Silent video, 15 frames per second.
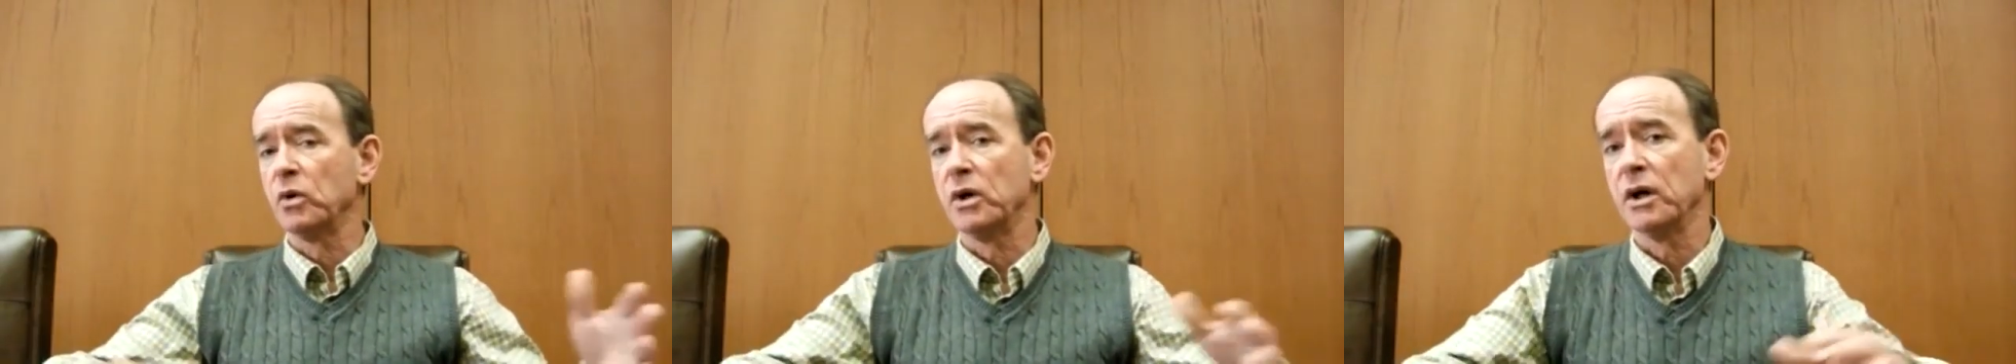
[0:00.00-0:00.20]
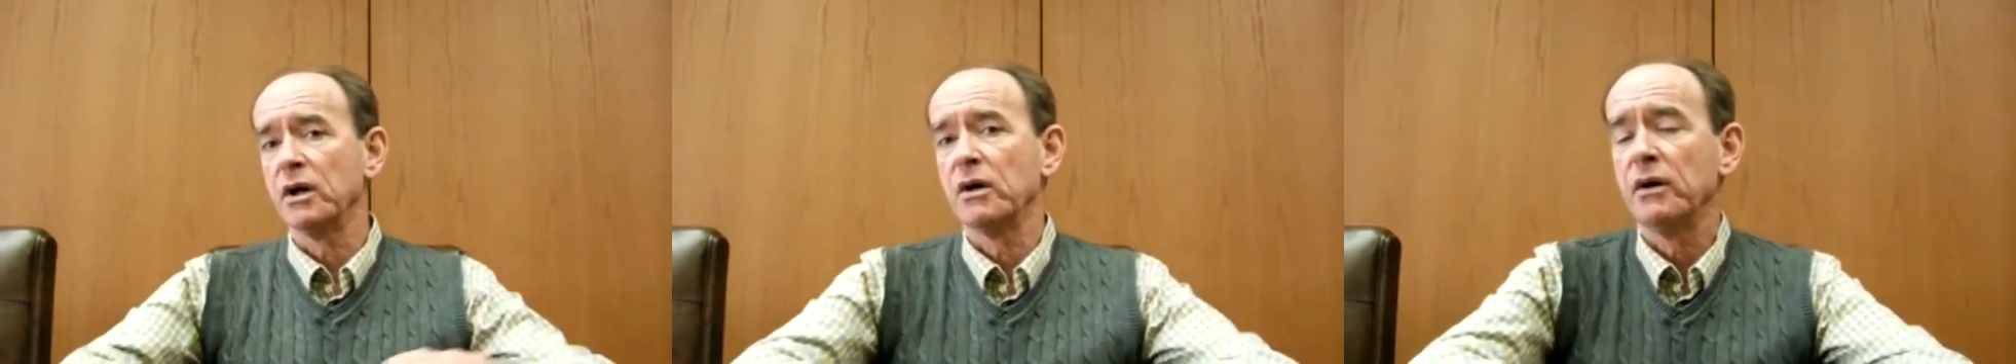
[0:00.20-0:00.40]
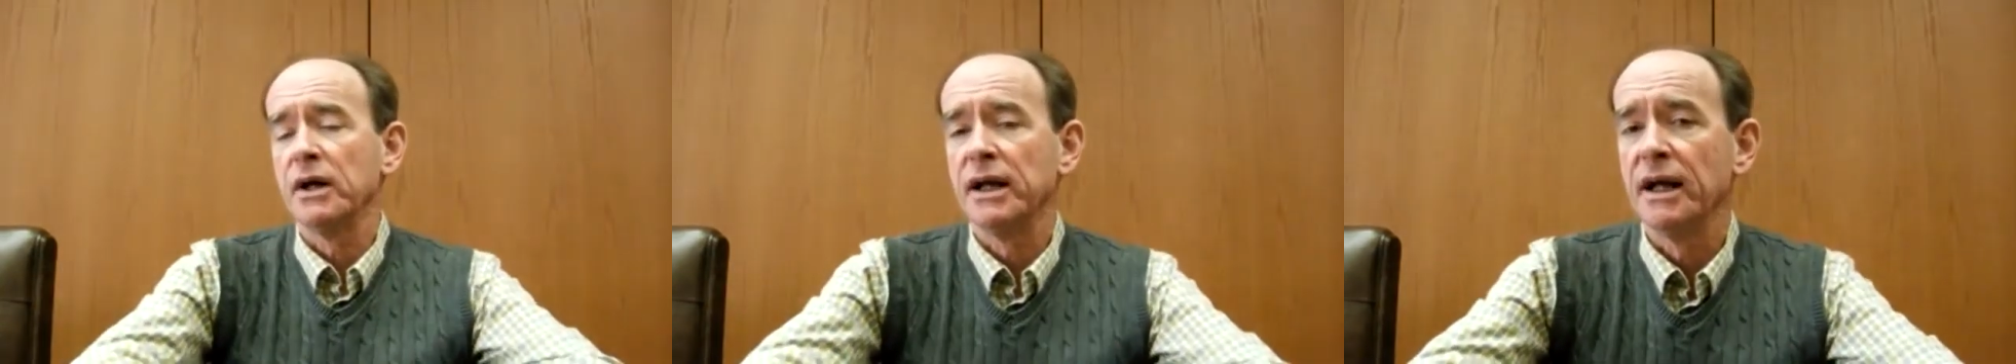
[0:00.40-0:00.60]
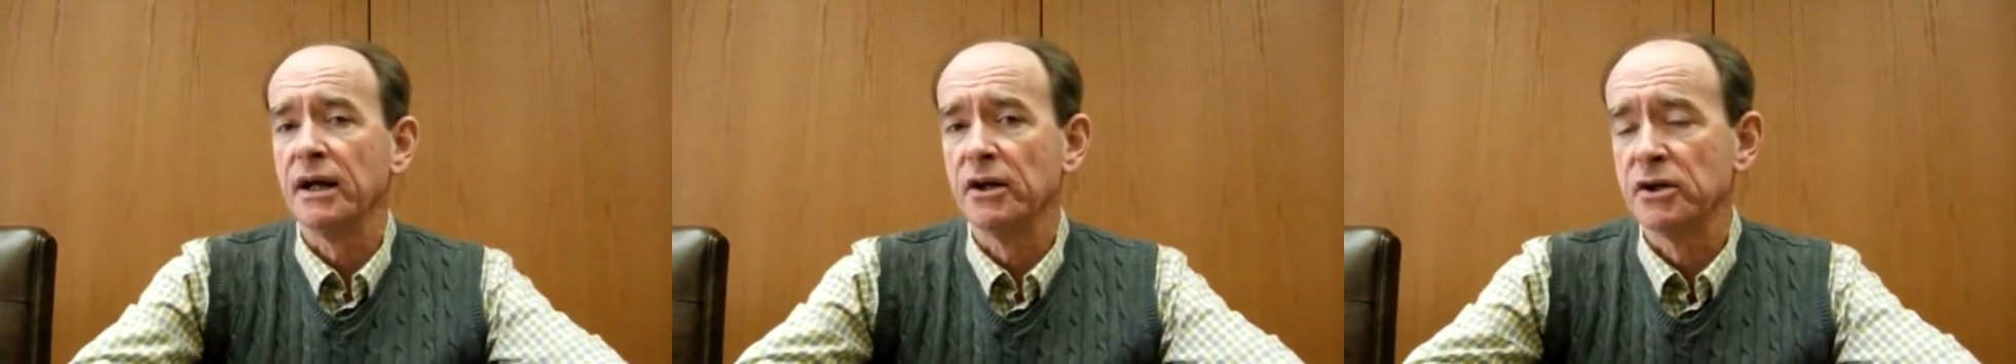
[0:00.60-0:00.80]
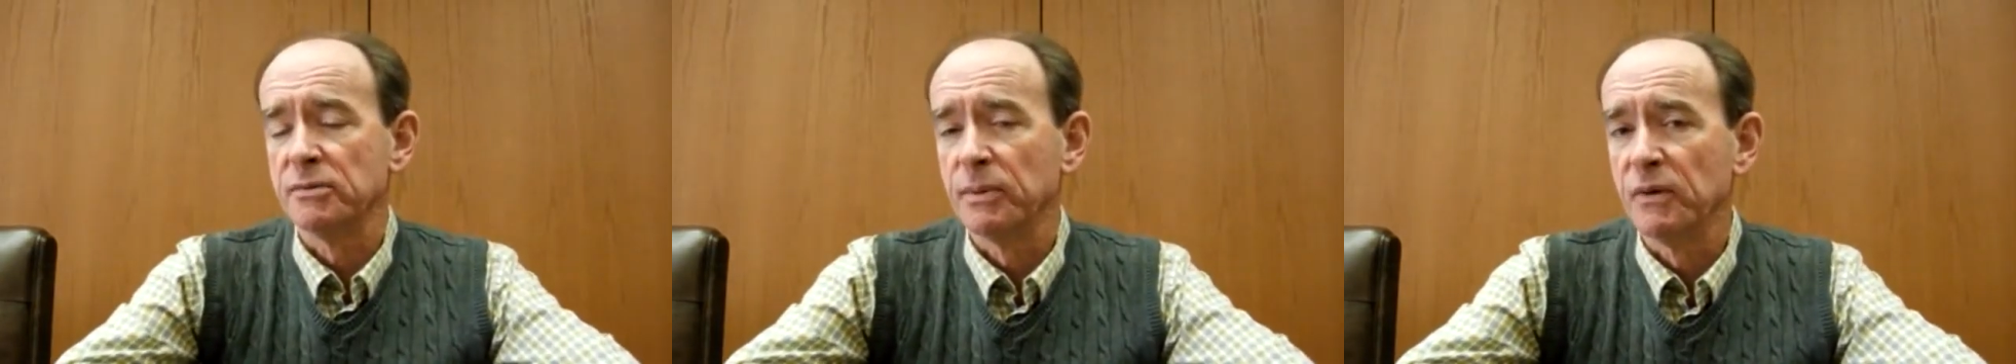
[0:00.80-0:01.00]
they weren't
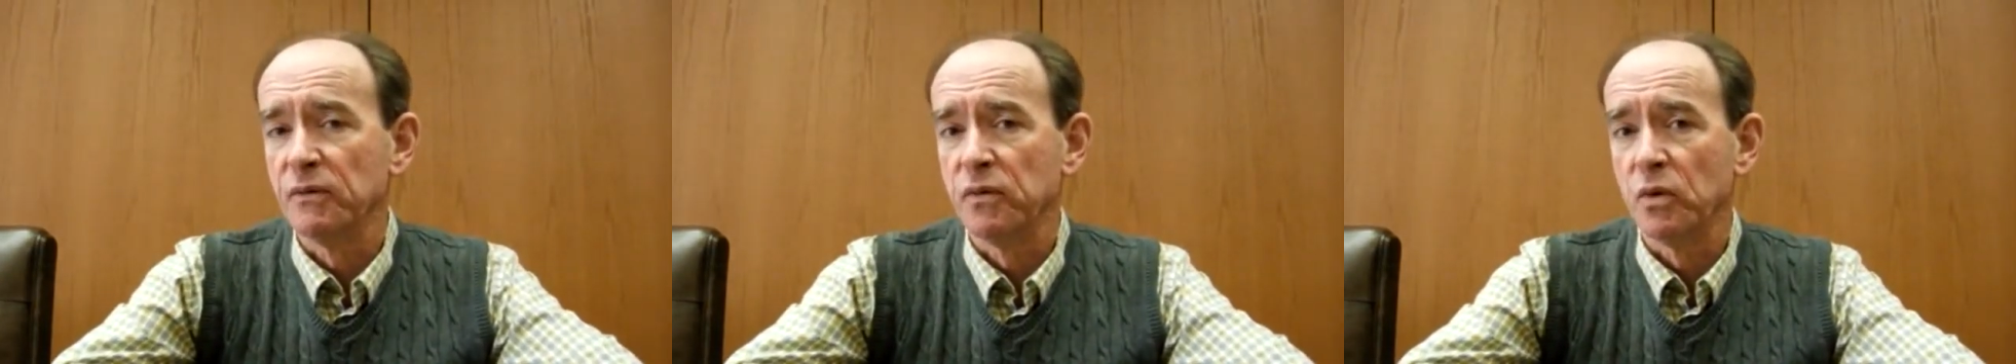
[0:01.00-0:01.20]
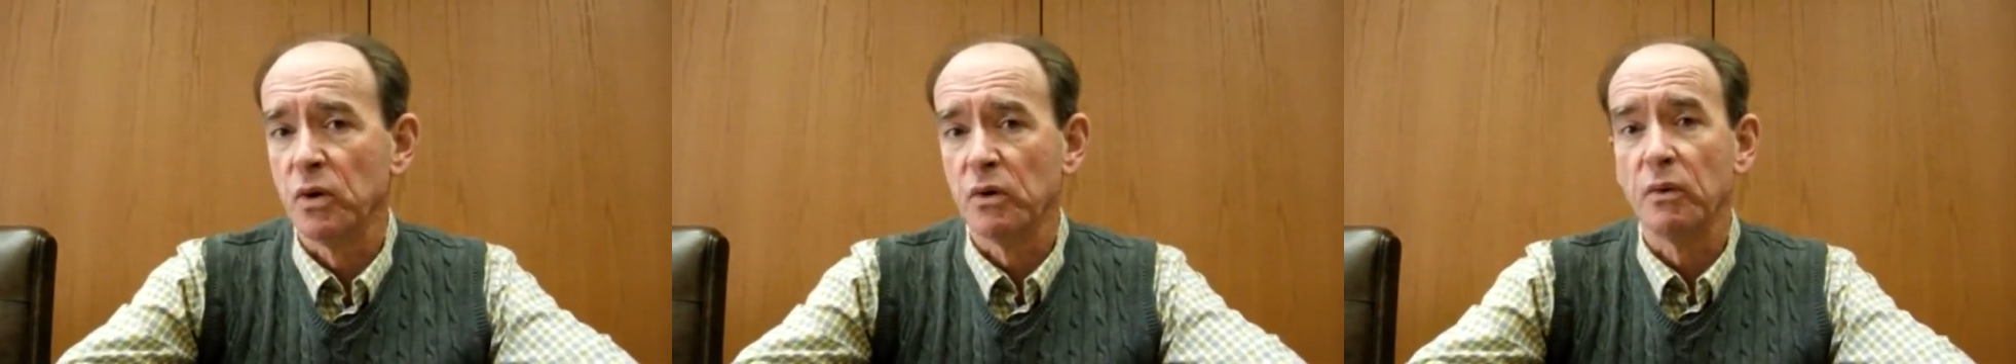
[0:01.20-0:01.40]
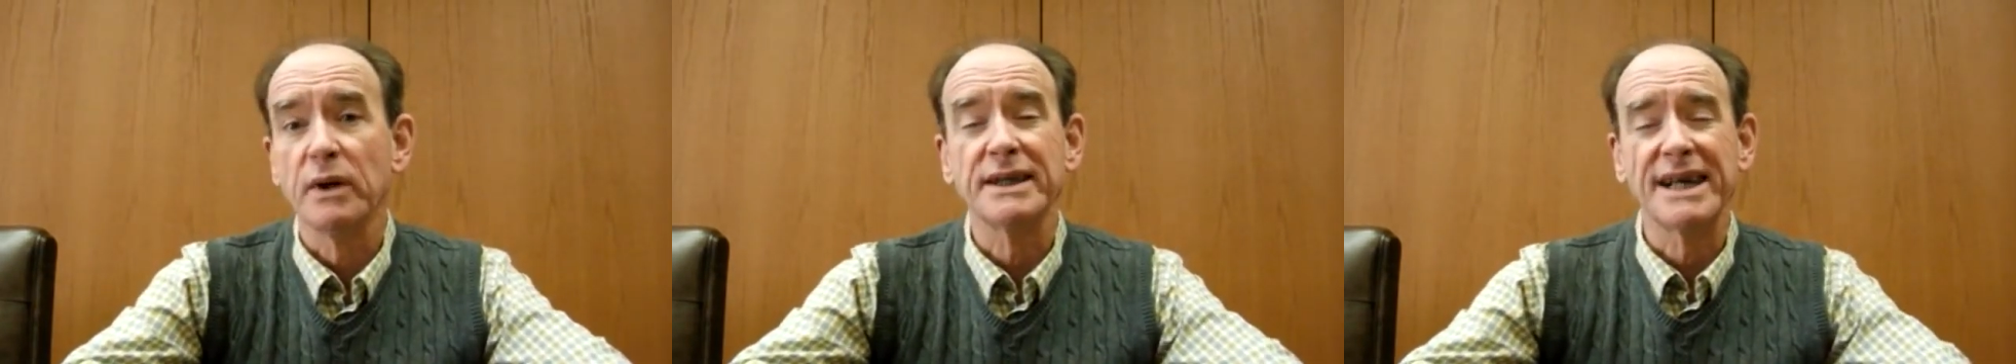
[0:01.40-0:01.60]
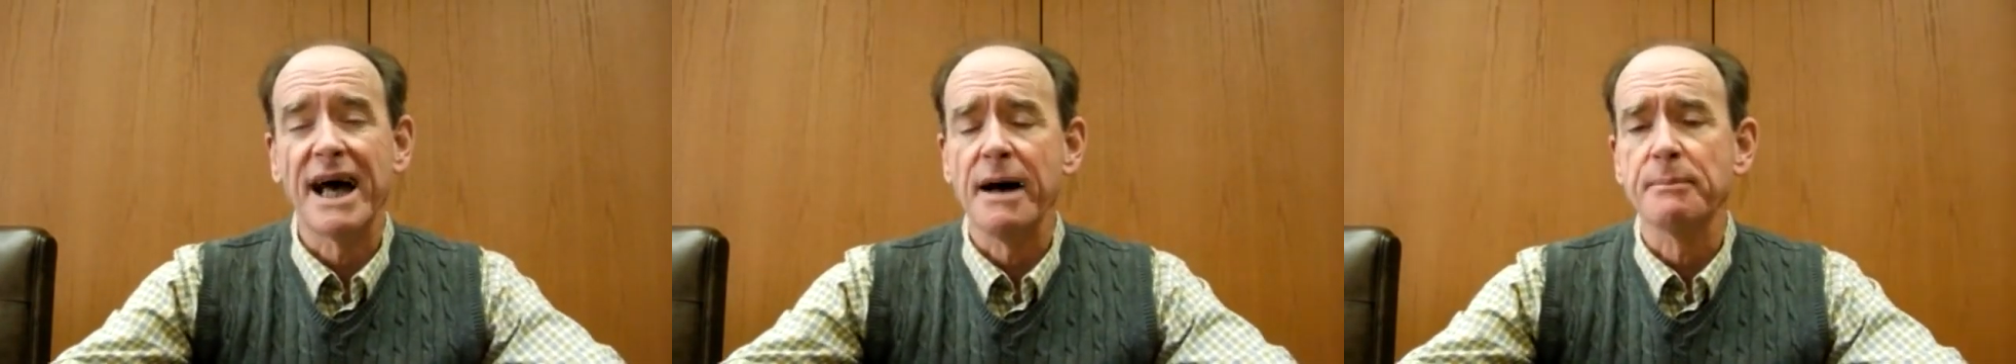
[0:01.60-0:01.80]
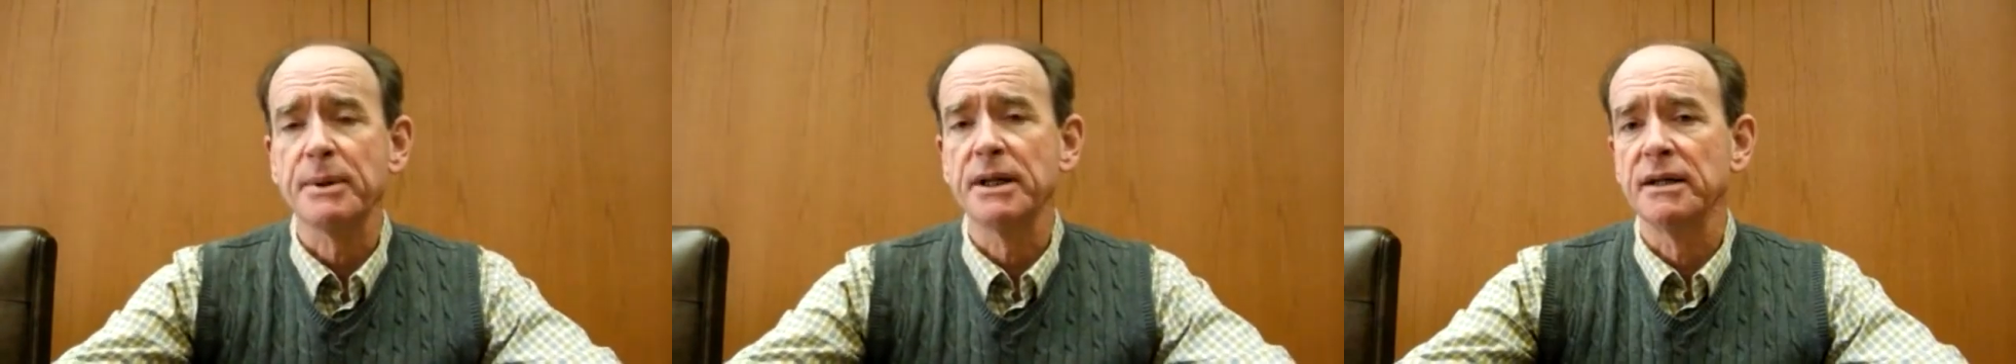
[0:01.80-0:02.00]
already eligible for.
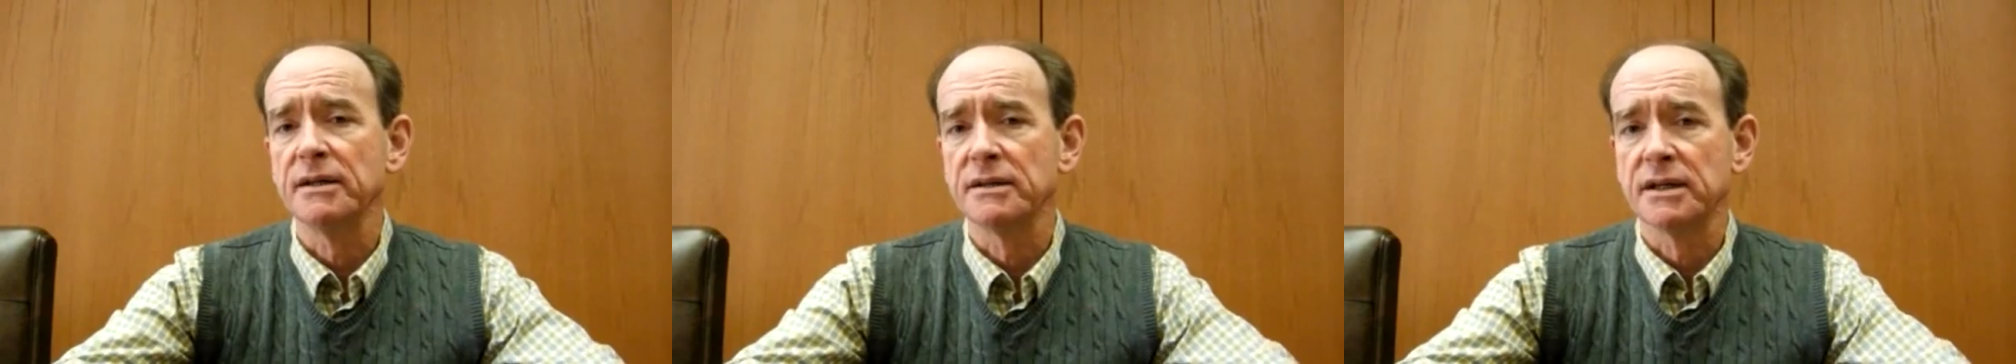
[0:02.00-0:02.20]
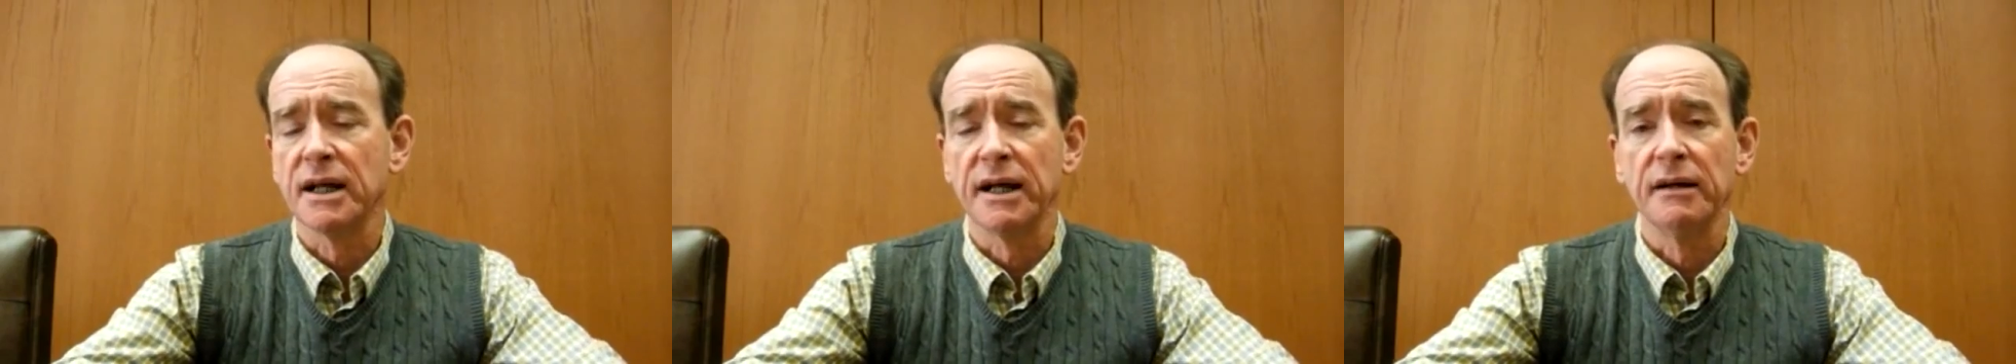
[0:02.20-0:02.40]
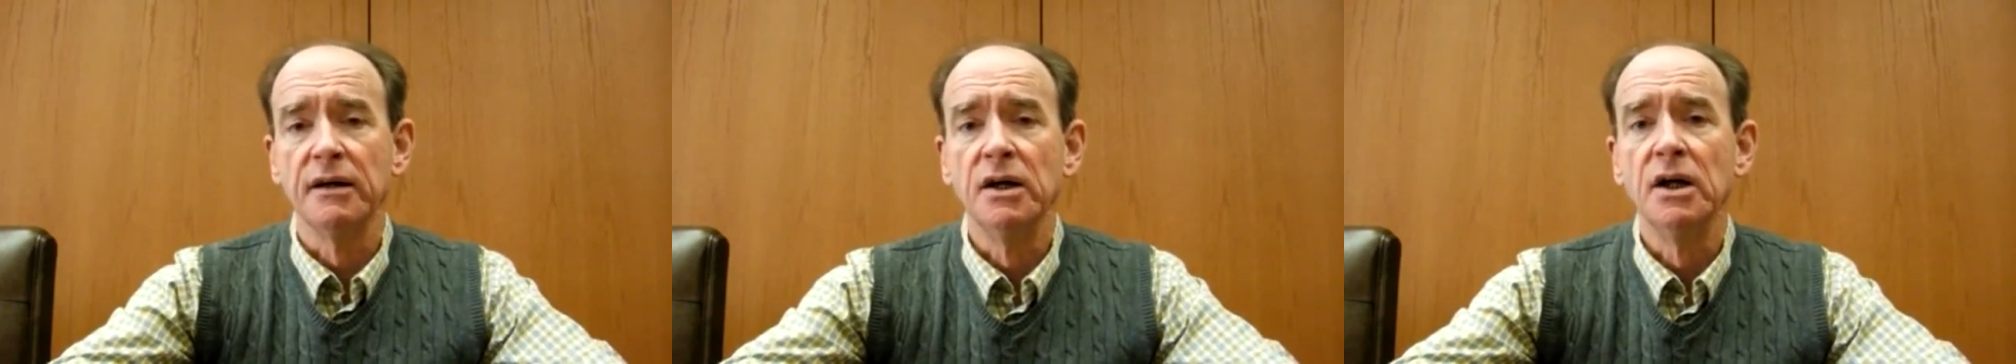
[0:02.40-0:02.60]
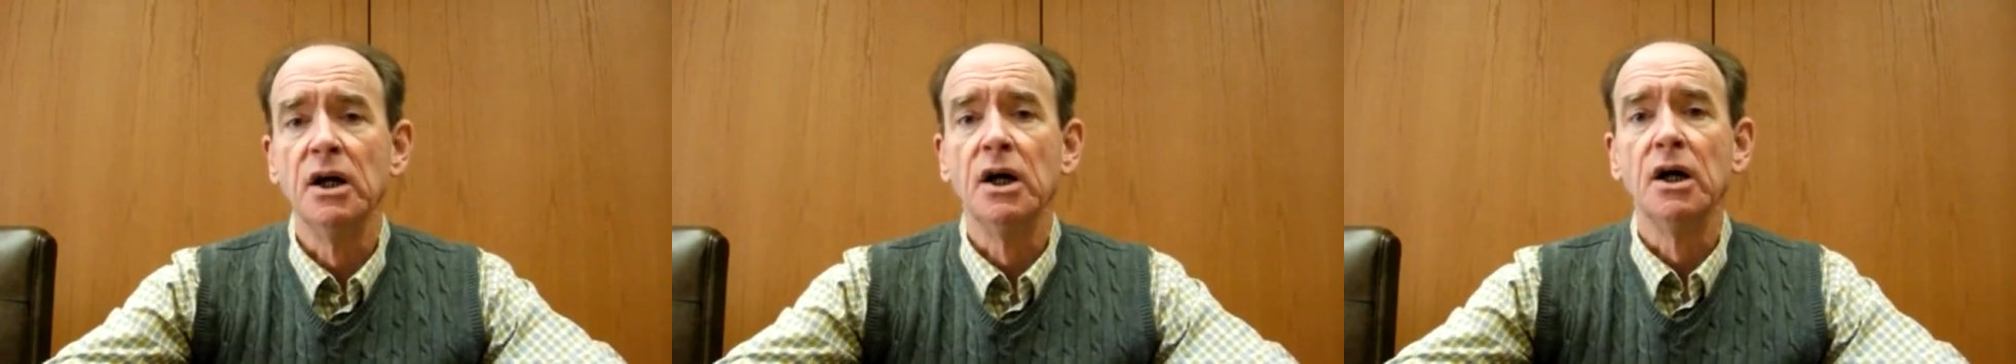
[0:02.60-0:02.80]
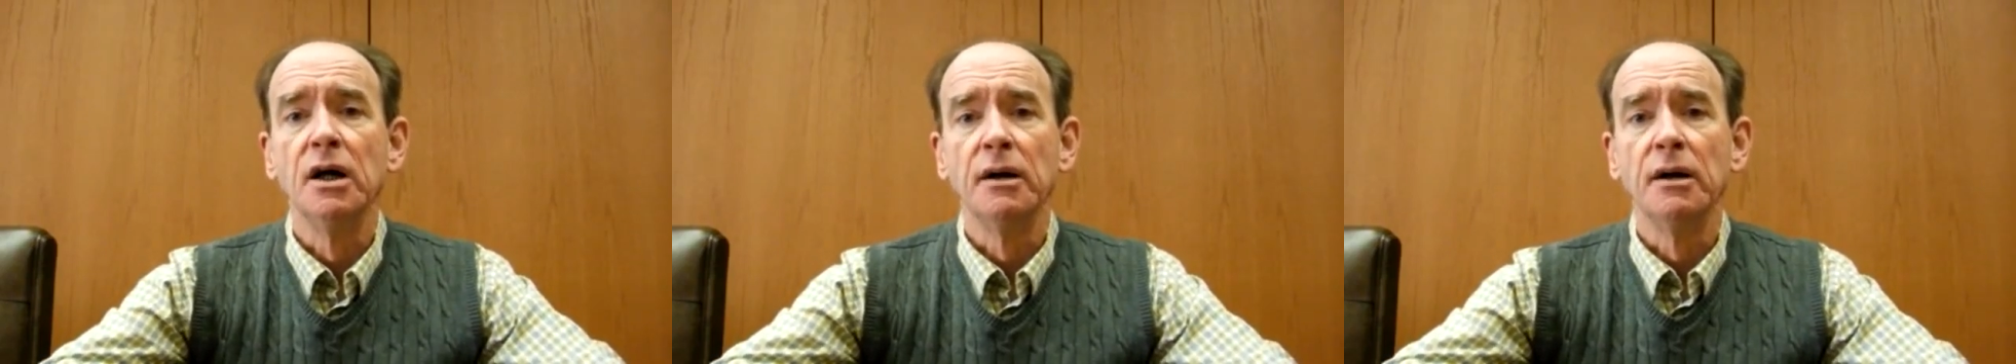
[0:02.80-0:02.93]
What's happened is that